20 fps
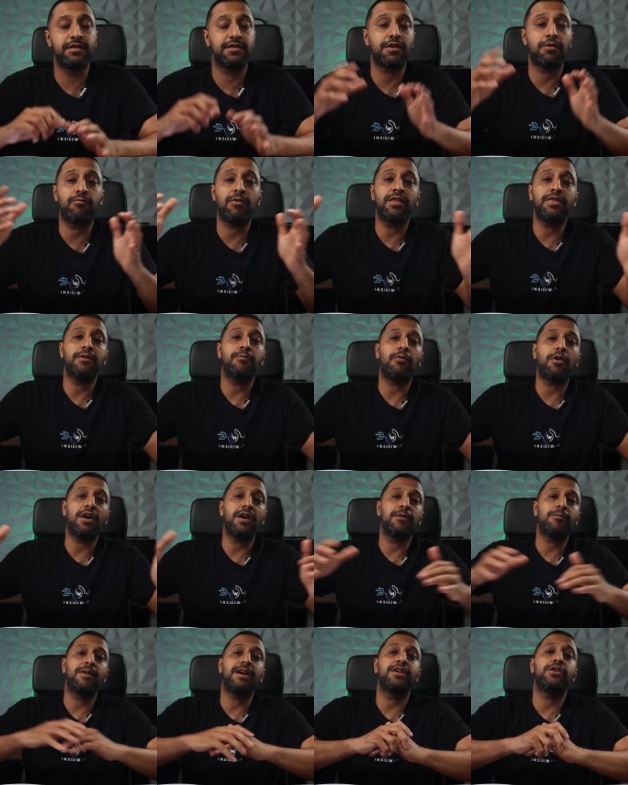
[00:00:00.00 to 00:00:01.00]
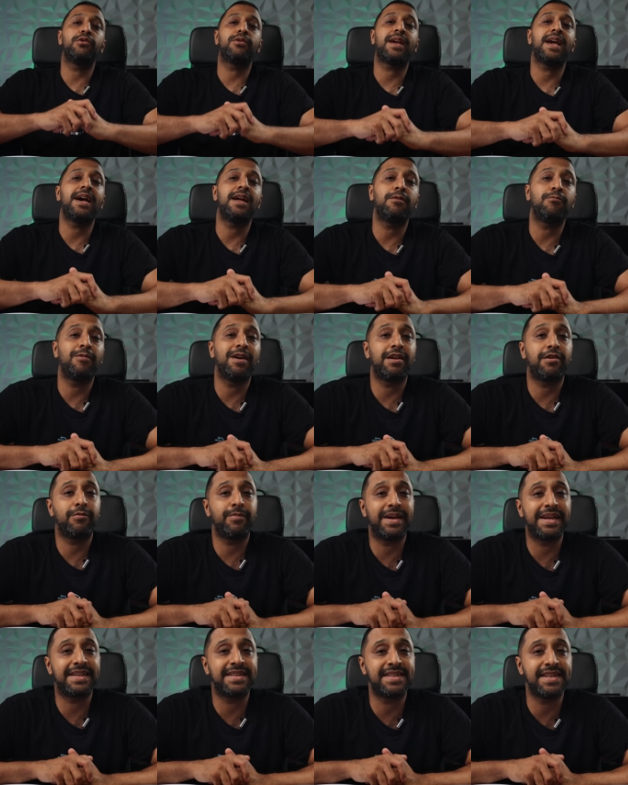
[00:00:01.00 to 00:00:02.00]
So run the wire where you can, where it
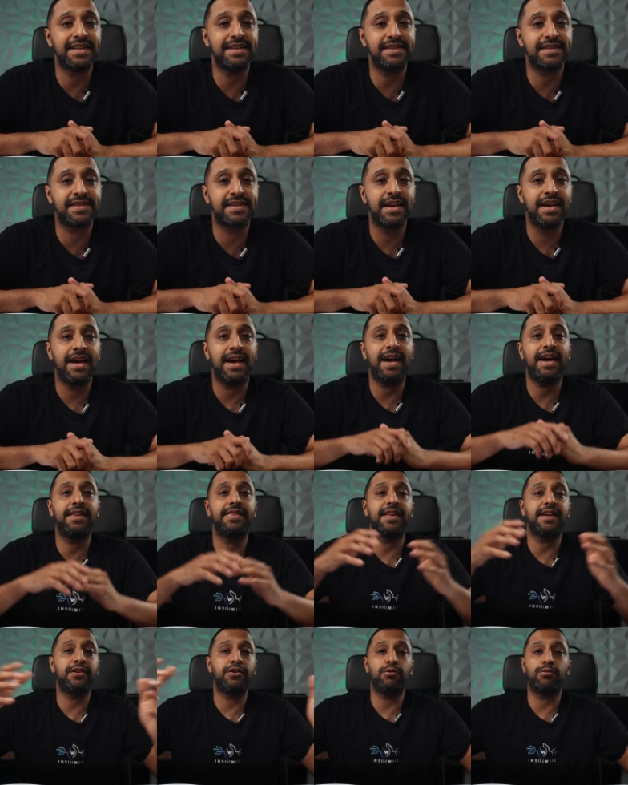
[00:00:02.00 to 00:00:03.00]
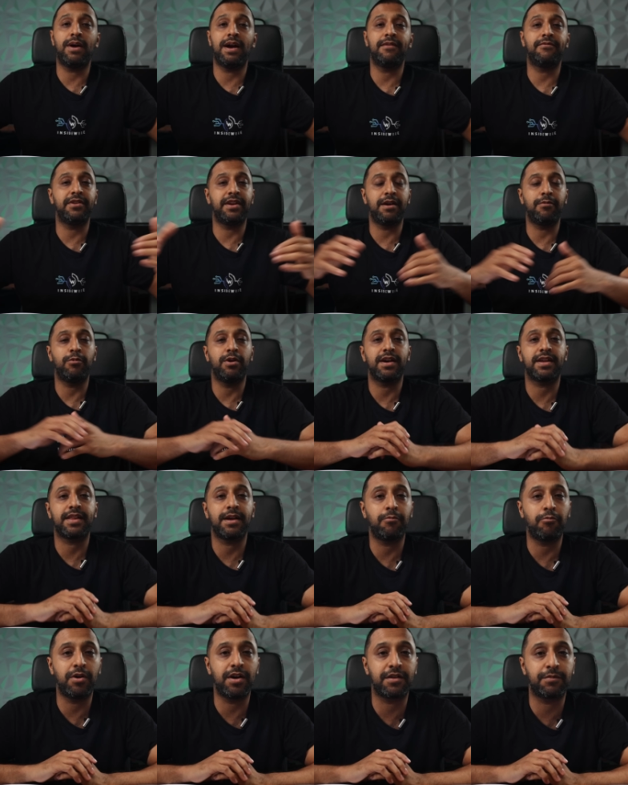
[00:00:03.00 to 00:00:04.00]
makes sense, and then you'll have a network
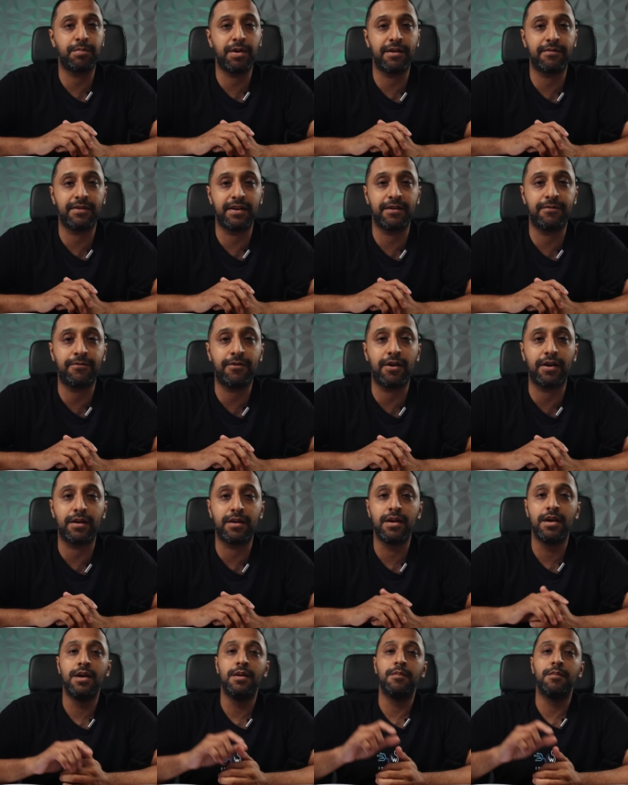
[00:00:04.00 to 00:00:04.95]
that works perfectly fine.